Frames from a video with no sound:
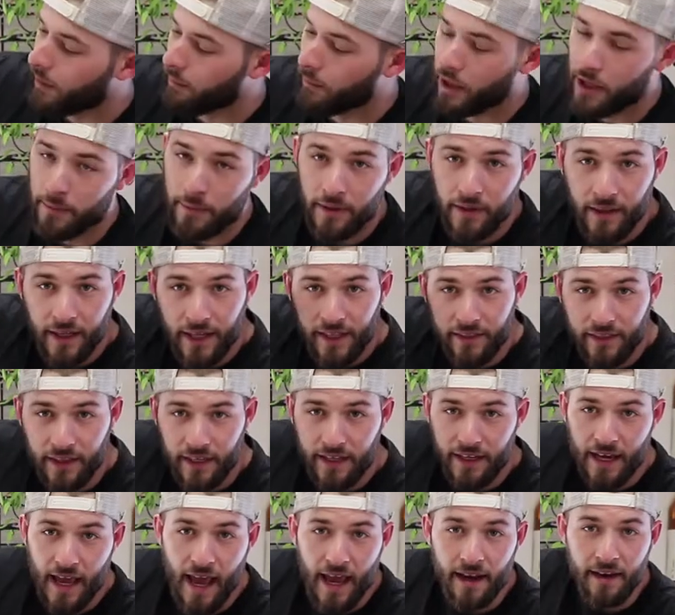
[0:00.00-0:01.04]
and maybe like
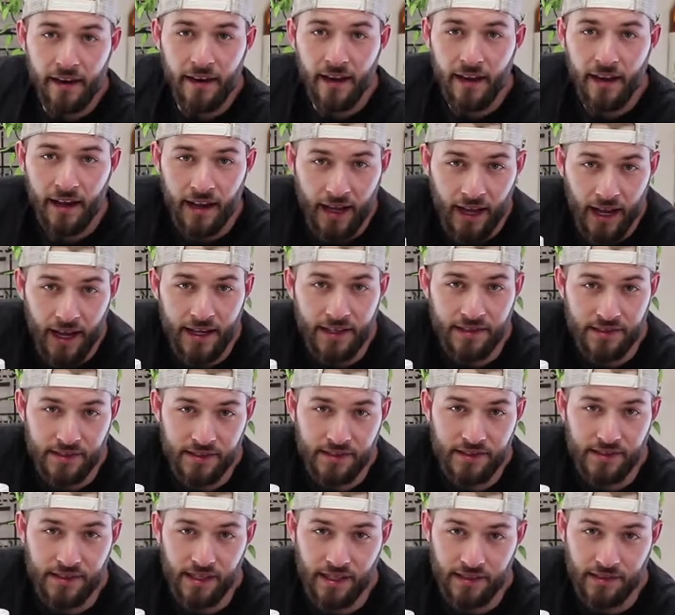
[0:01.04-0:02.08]
the net as
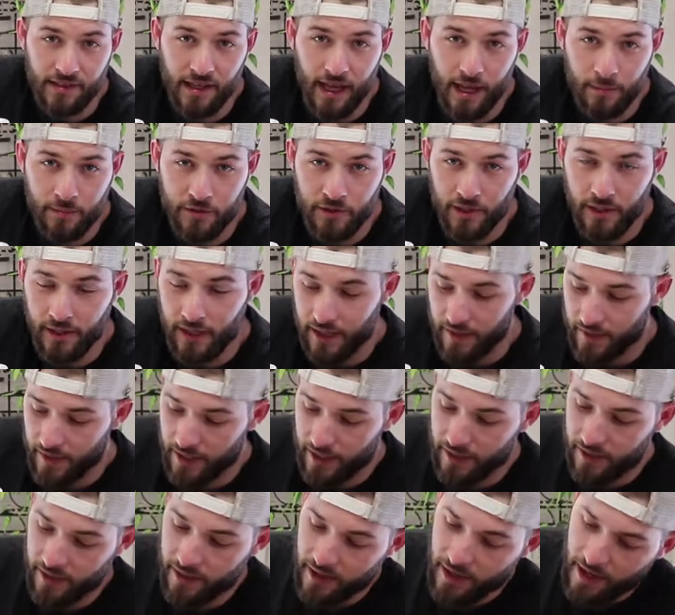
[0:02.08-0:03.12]
the sixth option. And
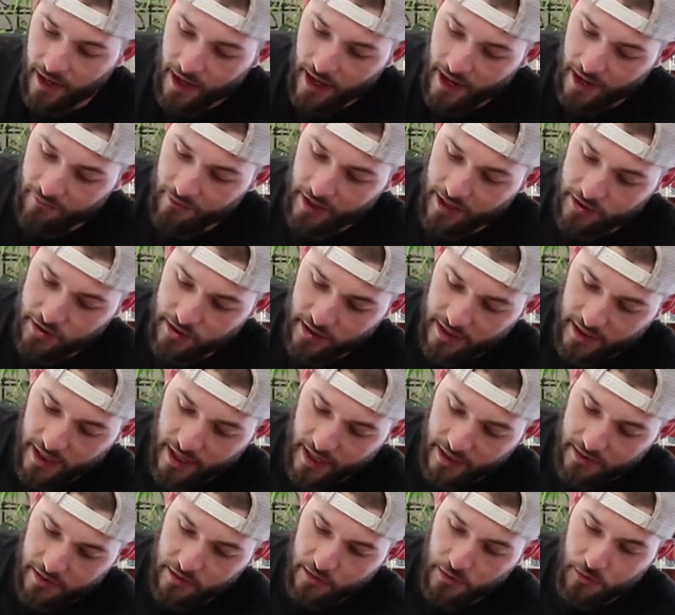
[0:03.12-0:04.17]
then I've actually
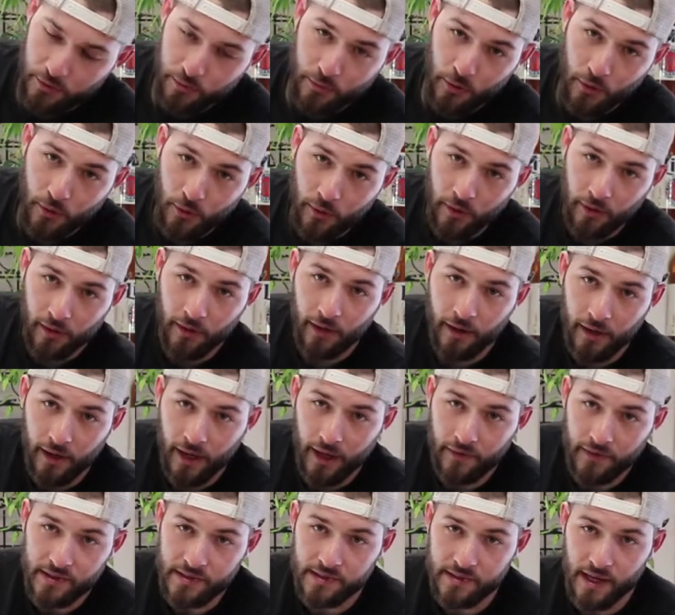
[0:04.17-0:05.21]
got two more
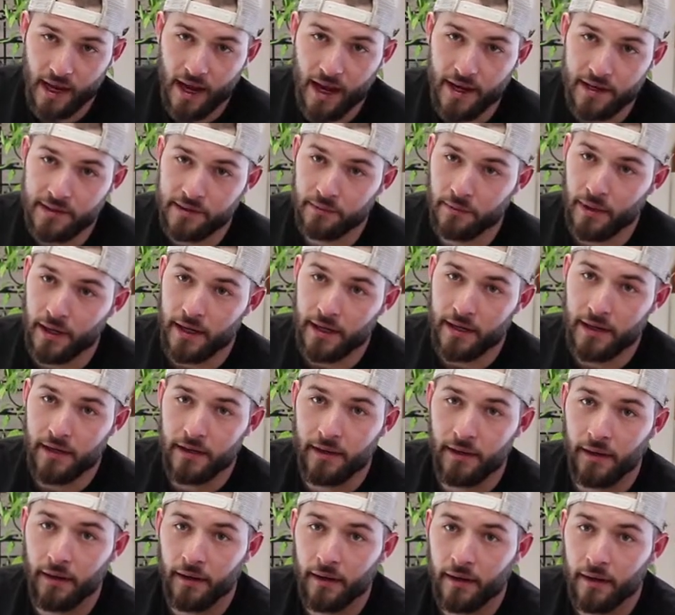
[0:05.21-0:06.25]
on the sides right
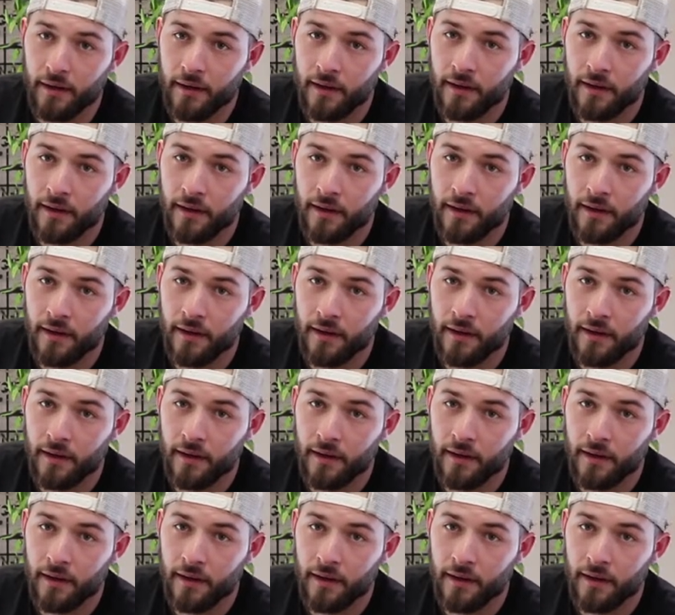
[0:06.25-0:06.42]
here.